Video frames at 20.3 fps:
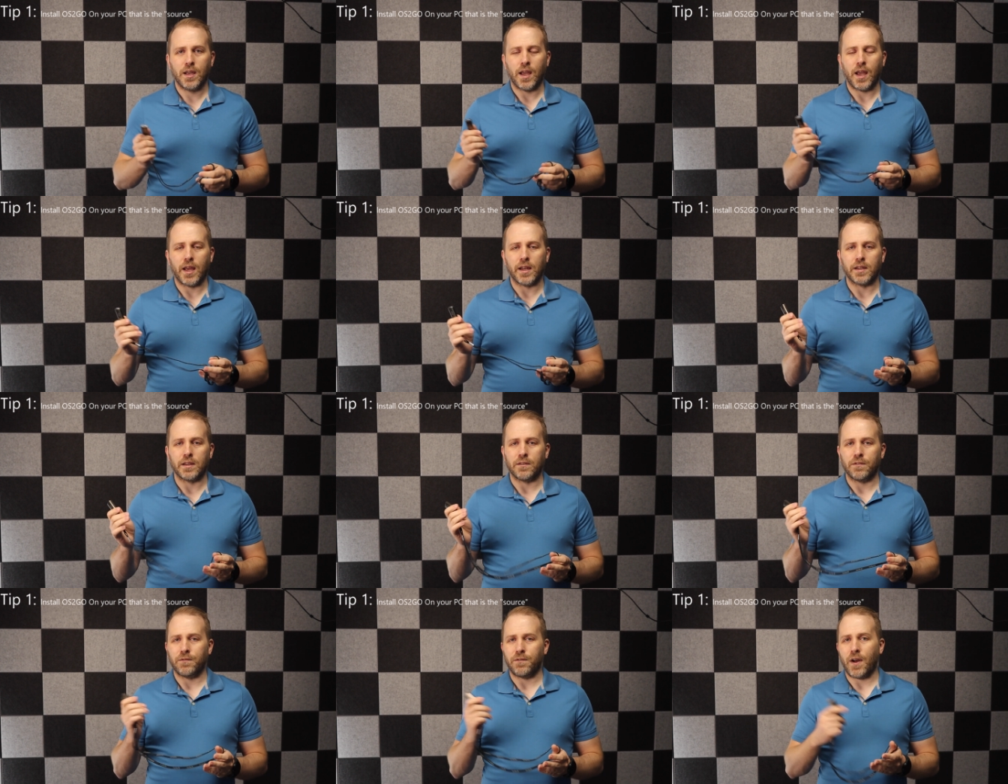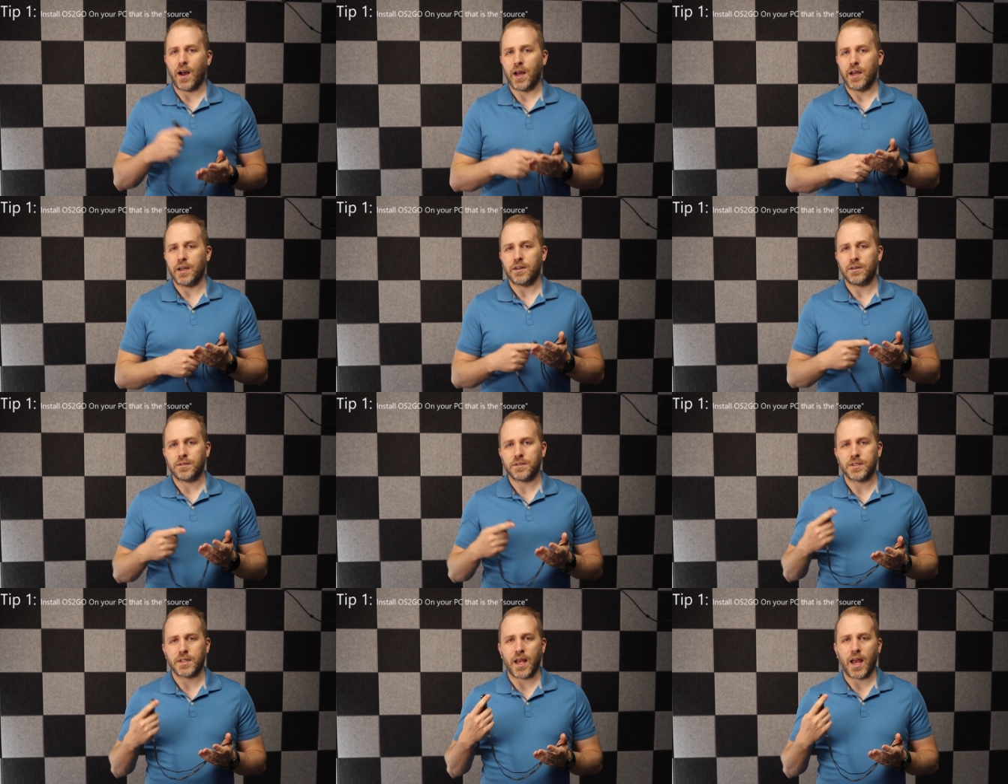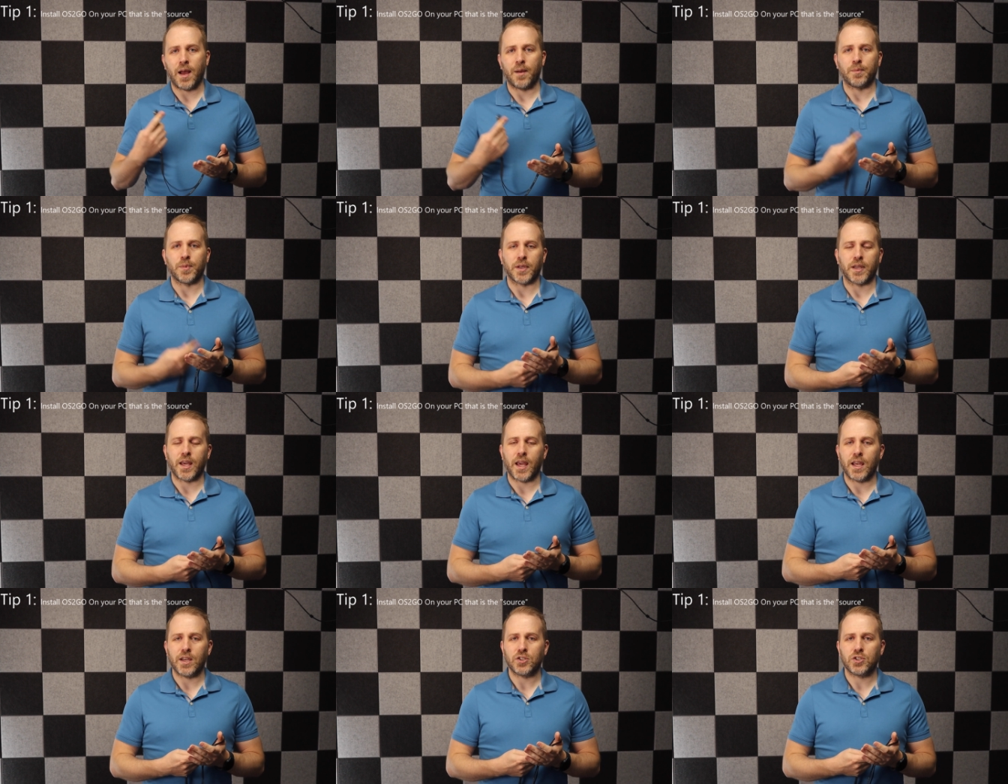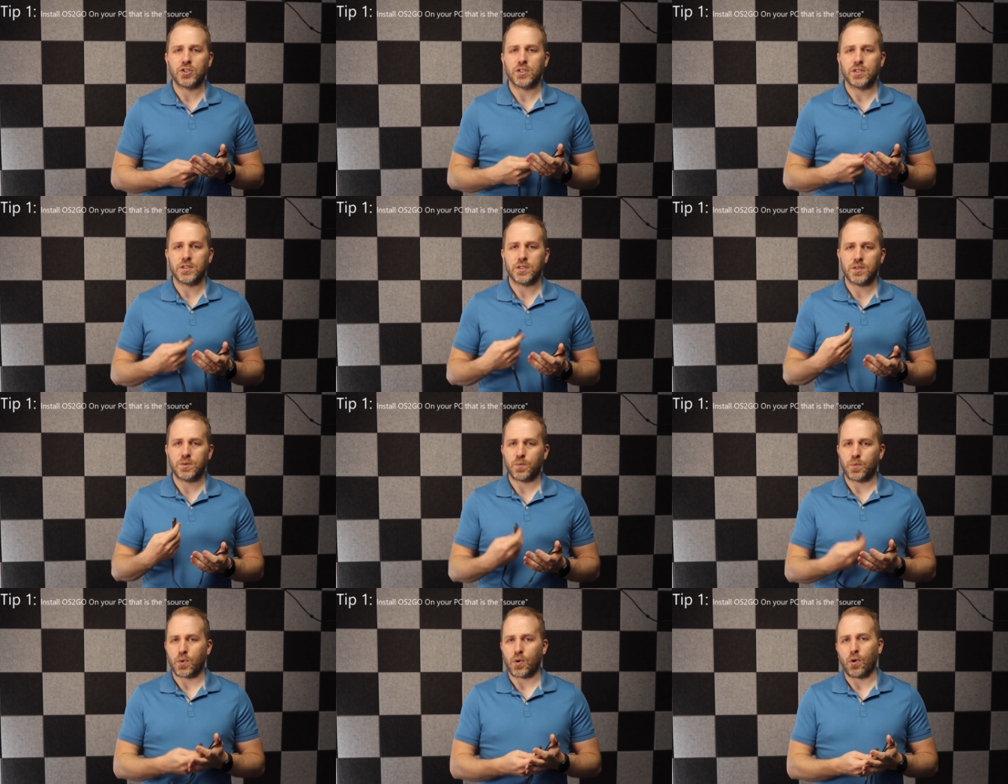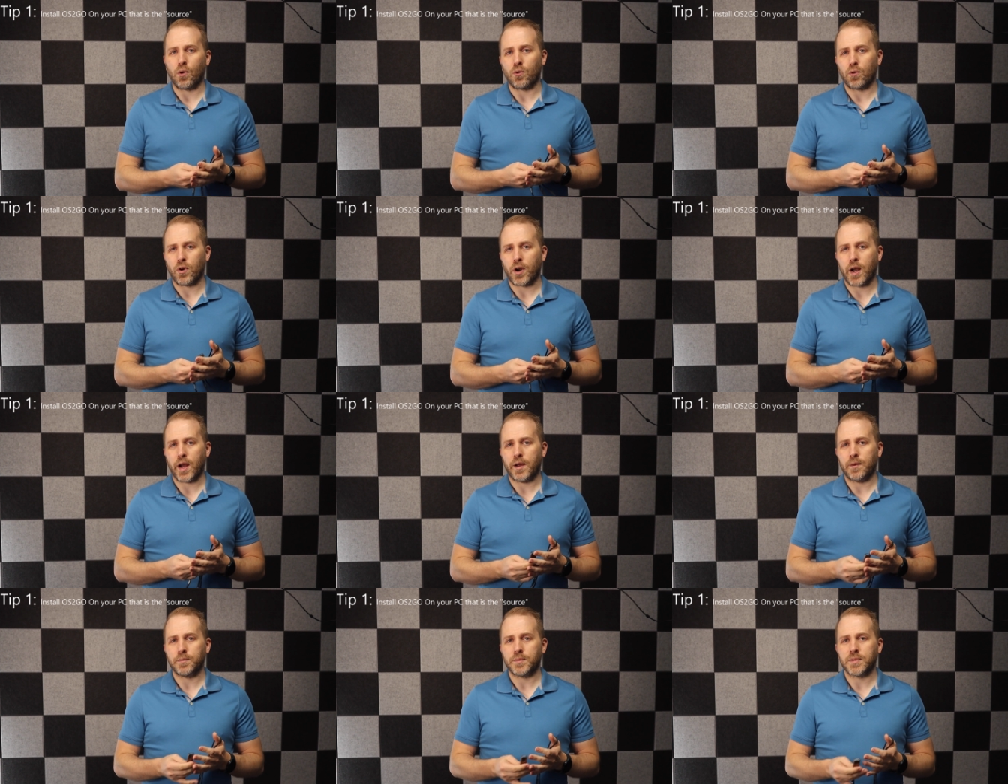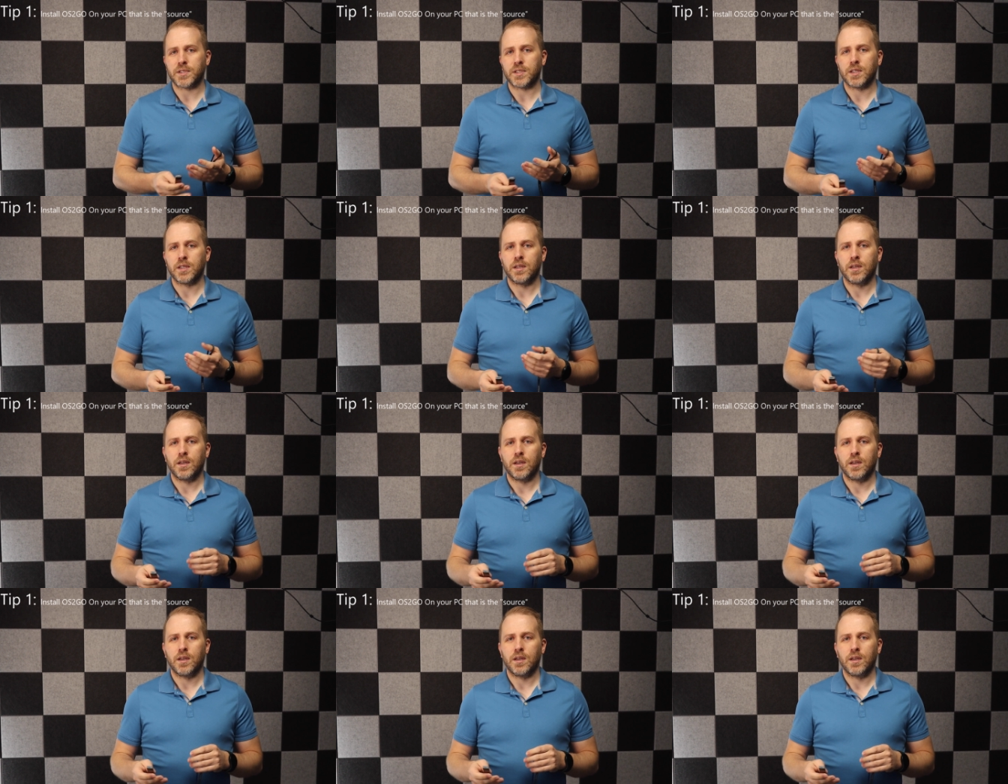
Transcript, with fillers: Any files, applications, programs,